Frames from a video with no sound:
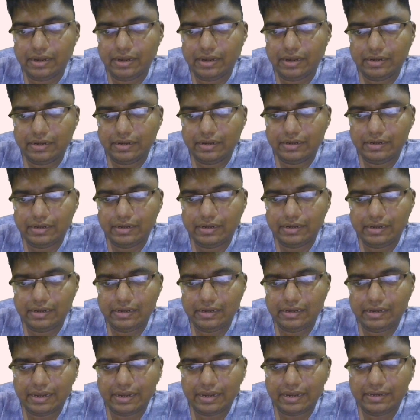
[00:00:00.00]

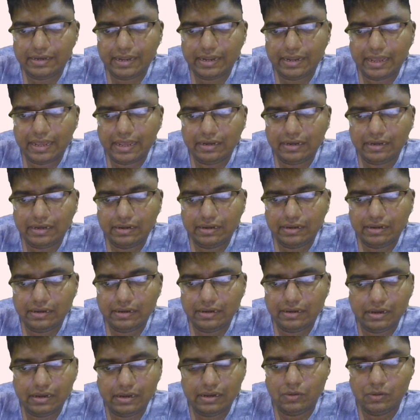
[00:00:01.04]
TN10,
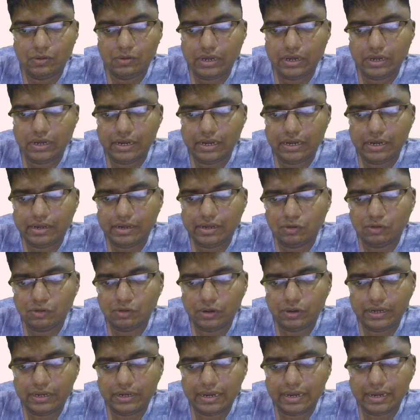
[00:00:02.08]
okay, transposon 10,
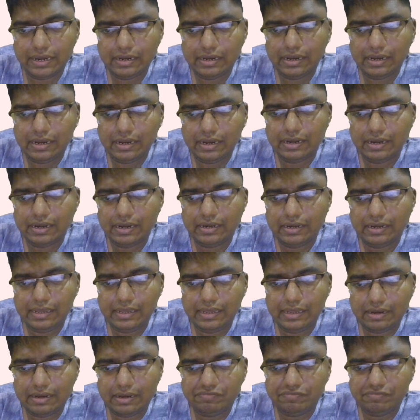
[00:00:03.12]
TN5,
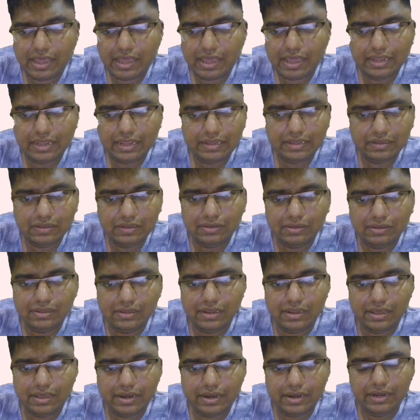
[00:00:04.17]
right?
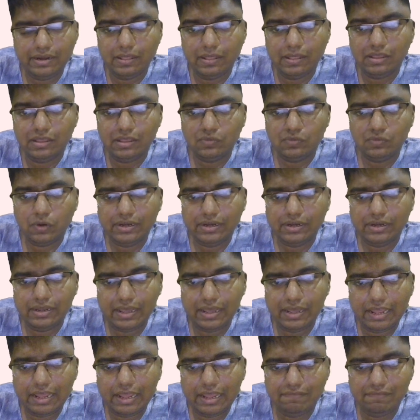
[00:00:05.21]
So what they are having, see,
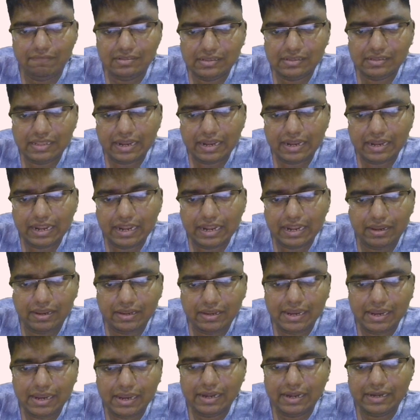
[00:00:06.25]
they are having
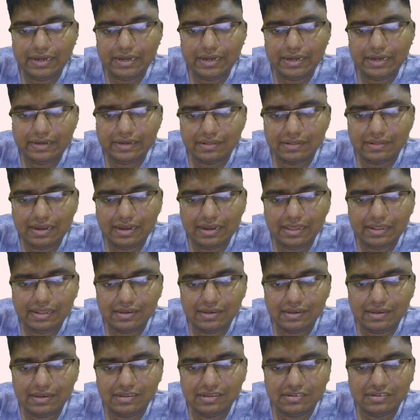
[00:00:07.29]
tetracycline resistance
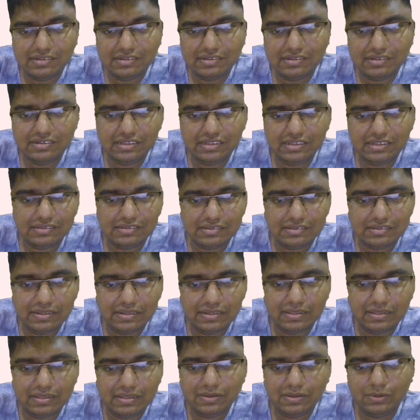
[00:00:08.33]
genes,
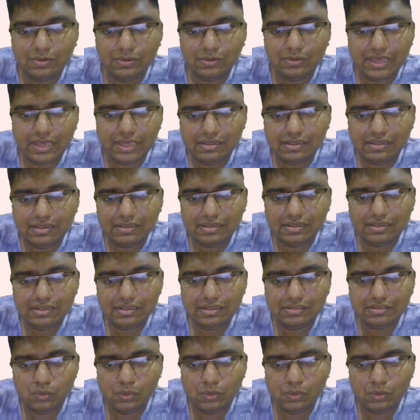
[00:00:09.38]
okay, in the coding
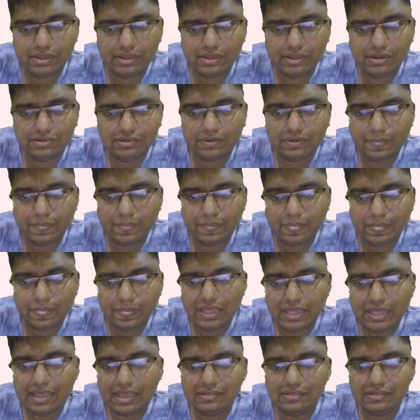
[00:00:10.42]
region.
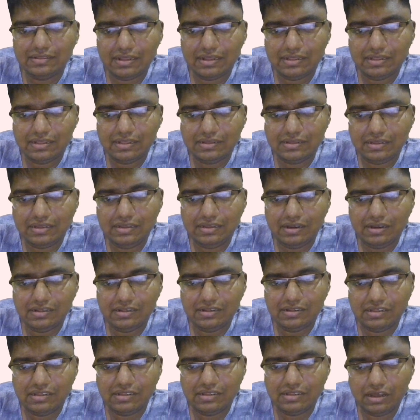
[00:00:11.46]
Here is the
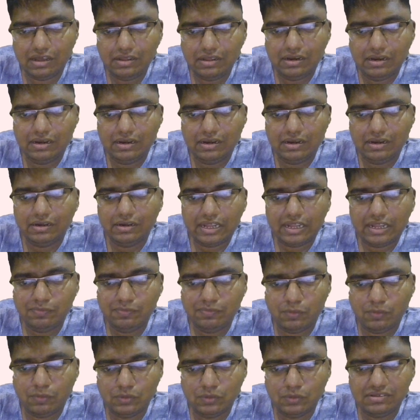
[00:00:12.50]
transposase
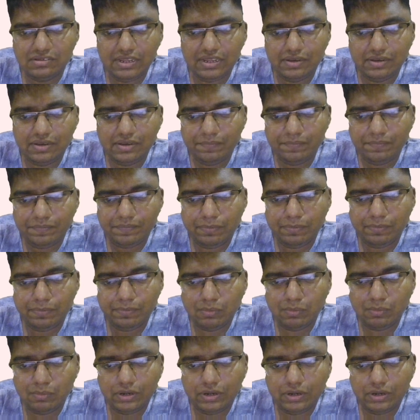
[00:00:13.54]
gene, promoter is
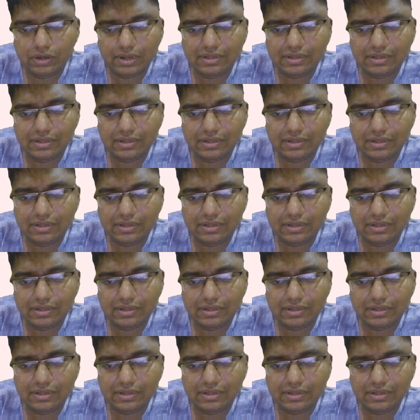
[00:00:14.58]
there,